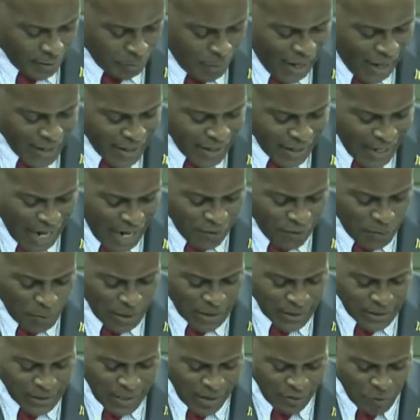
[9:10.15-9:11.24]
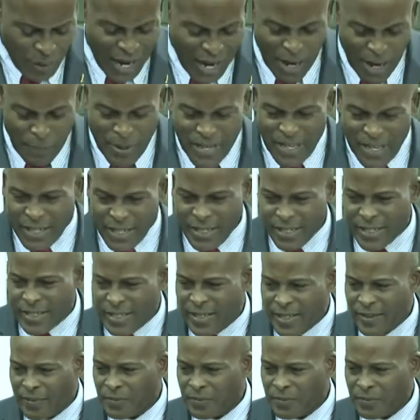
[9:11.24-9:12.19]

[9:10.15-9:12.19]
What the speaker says: by the government of Barbados.